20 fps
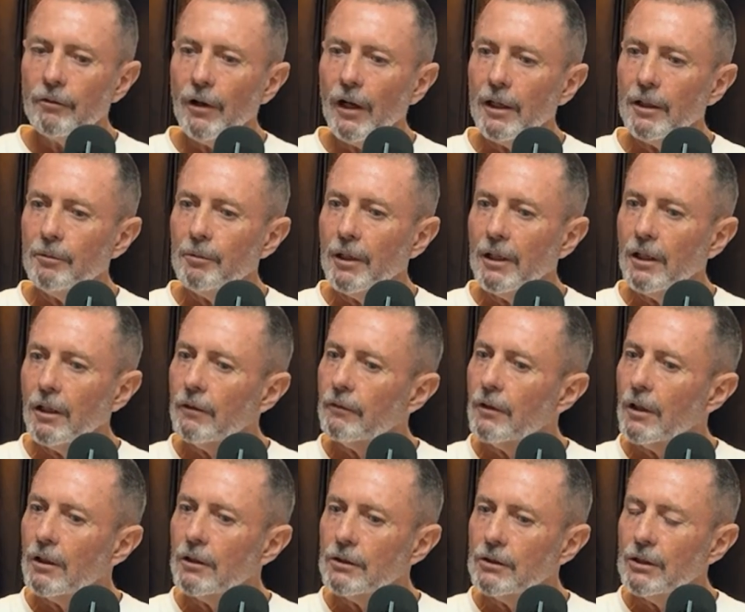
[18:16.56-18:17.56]
AB over
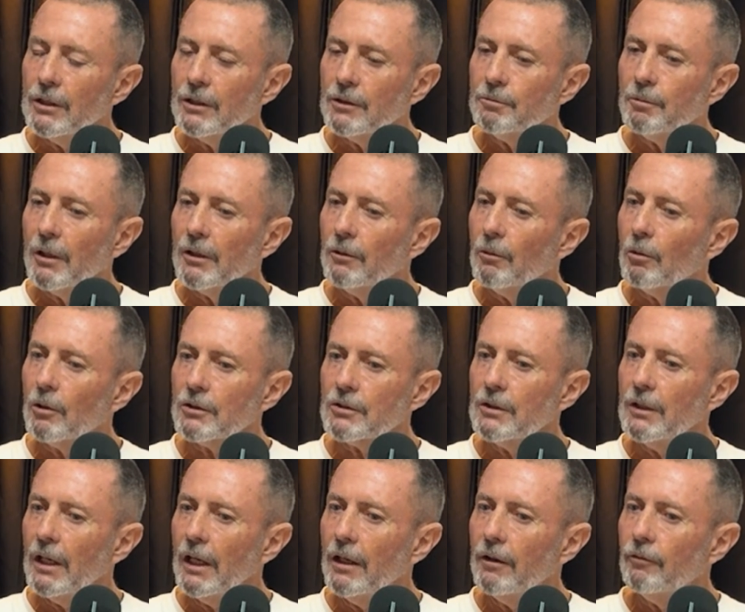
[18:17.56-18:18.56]
those years, but it
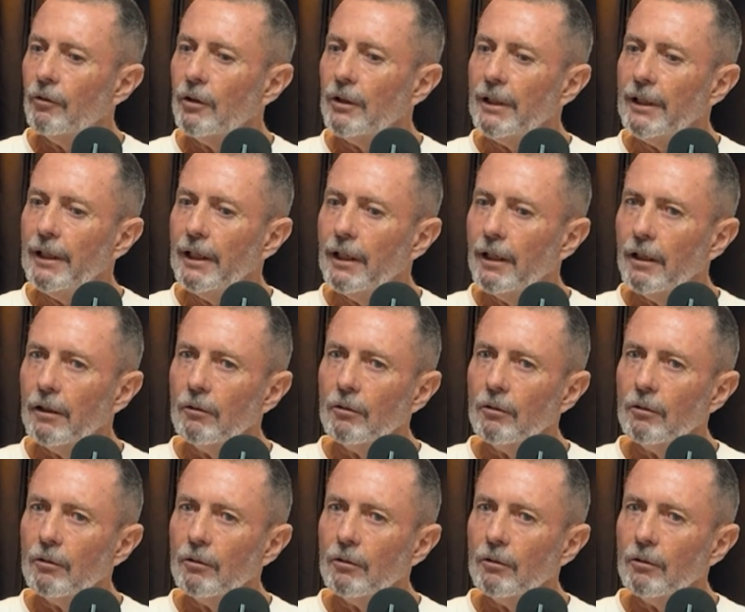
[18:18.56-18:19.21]
wasn't every year.